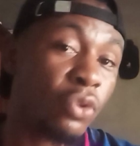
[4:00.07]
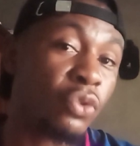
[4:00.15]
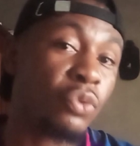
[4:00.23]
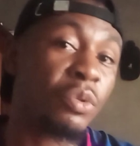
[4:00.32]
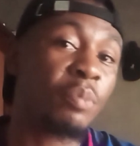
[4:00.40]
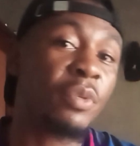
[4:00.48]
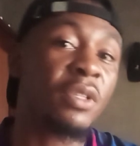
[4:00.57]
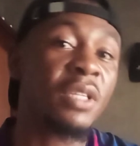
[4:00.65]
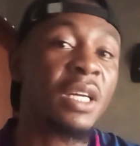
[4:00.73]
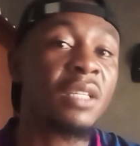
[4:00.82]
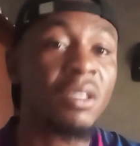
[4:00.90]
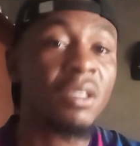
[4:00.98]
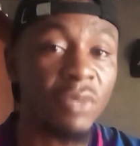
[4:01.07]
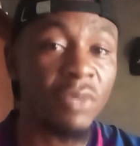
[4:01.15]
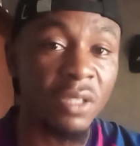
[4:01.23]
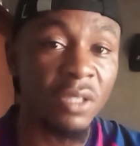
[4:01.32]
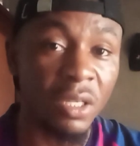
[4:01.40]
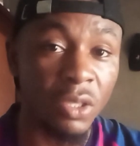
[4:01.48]
want to repeat that same
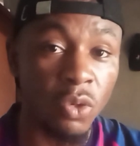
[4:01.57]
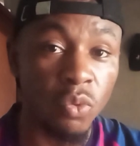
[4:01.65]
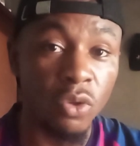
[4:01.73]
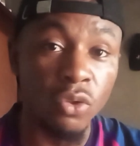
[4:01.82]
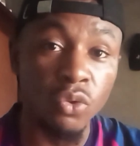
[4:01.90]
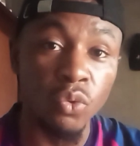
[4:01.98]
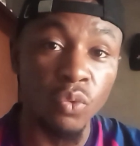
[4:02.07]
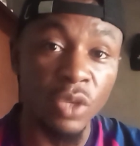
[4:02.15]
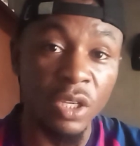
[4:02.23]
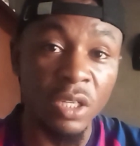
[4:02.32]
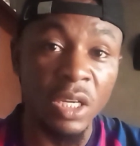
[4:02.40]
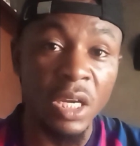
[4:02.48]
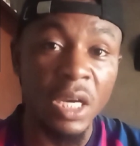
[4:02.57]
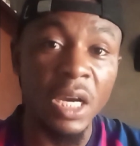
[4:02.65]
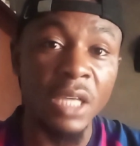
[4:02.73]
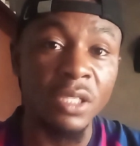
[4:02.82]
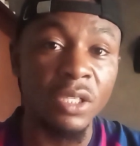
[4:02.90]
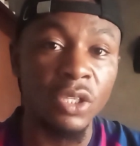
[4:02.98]
mistake. They want to win
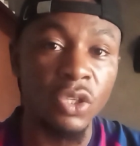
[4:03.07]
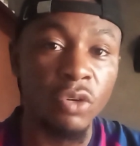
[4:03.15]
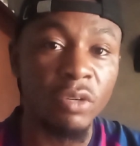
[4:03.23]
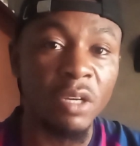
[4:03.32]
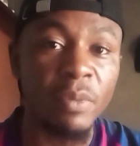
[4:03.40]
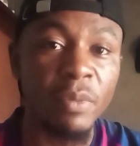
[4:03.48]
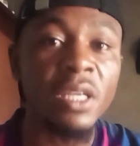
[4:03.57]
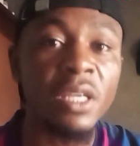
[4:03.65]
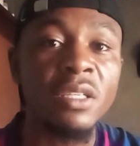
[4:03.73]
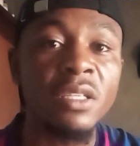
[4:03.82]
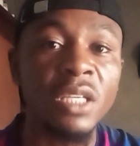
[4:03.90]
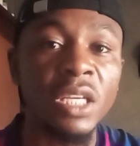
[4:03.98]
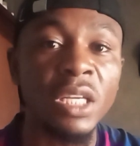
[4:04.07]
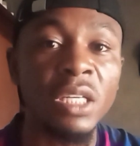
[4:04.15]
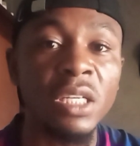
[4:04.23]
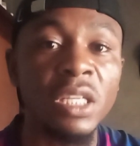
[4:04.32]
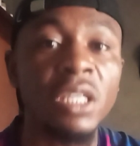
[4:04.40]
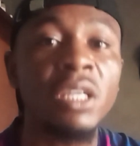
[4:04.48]
and secure their place
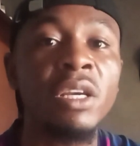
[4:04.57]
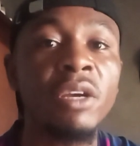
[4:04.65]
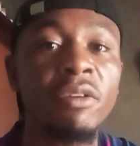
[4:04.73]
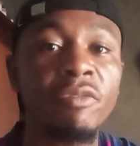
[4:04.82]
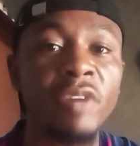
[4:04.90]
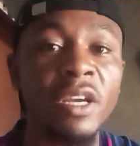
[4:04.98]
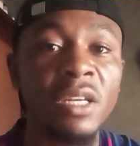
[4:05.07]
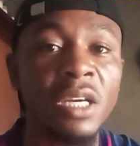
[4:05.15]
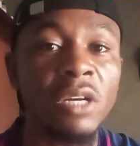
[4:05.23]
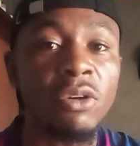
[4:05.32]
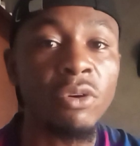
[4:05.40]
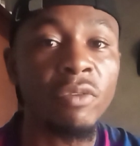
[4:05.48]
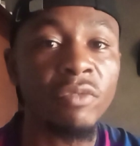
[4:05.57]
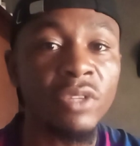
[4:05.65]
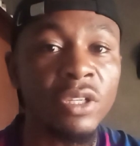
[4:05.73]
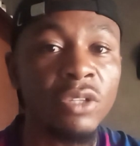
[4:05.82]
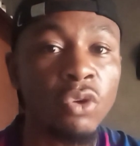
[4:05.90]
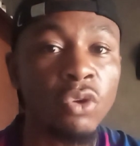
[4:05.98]
in the final of
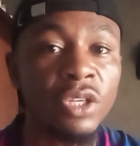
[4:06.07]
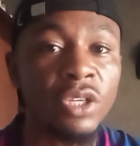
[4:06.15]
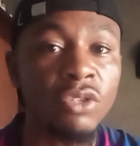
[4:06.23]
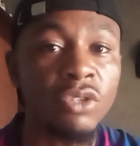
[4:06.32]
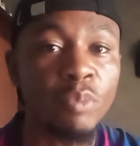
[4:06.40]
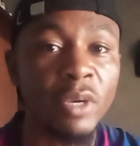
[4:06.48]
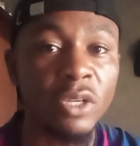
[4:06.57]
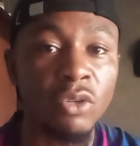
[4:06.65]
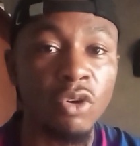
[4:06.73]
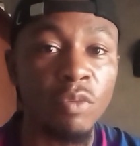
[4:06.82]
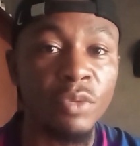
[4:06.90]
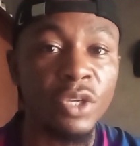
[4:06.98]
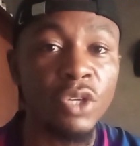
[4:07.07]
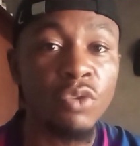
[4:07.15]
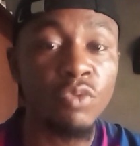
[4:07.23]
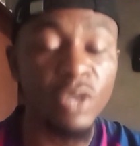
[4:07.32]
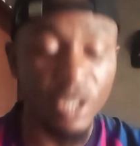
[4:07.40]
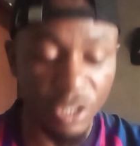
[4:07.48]
the Turkey Super Cup,
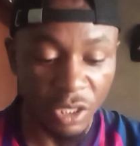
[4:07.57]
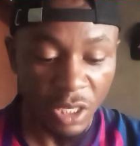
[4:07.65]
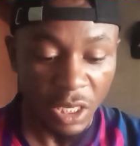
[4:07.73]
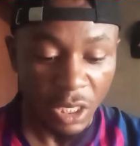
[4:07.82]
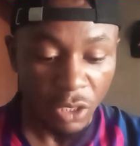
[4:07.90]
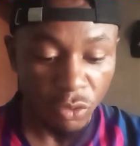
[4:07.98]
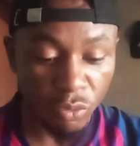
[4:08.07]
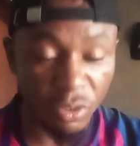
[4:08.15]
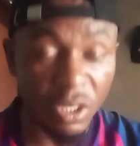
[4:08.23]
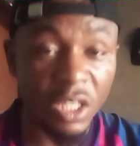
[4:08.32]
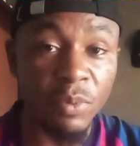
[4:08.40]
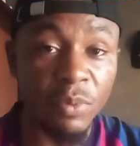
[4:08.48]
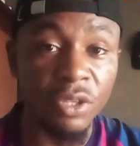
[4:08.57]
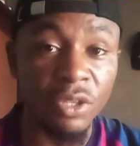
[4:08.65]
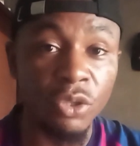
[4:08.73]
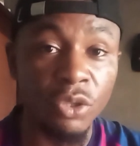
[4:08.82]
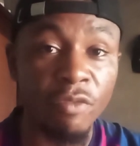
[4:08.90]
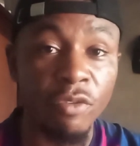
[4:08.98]
in which today's
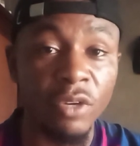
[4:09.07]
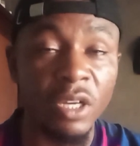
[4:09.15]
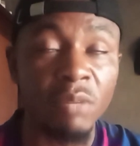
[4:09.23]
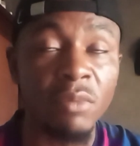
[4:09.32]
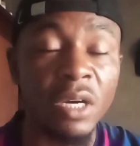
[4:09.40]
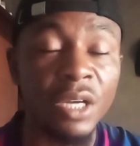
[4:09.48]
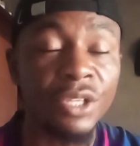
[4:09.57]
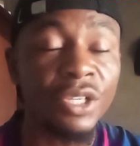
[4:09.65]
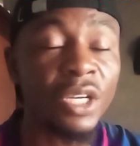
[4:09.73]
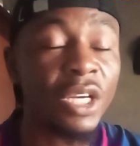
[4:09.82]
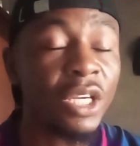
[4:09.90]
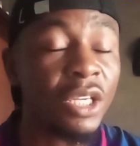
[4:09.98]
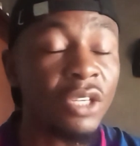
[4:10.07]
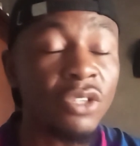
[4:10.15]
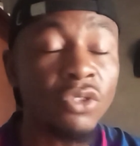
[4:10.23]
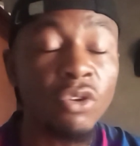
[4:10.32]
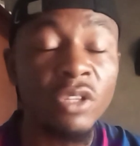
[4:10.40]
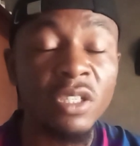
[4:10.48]
prediction for that match is
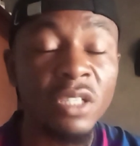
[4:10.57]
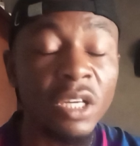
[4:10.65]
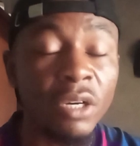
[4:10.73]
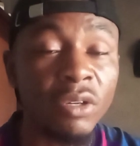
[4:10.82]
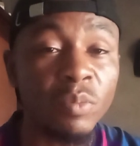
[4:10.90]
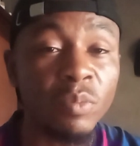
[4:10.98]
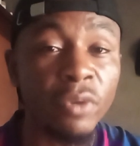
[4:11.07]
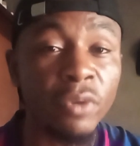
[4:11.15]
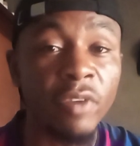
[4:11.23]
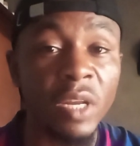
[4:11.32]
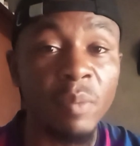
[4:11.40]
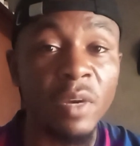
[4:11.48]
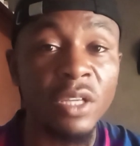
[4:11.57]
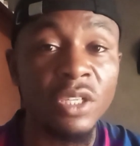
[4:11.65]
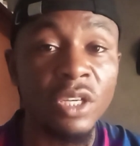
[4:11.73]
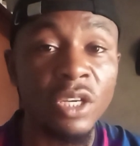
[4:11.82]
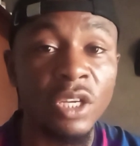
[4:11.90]
nothing else but Fenerbahce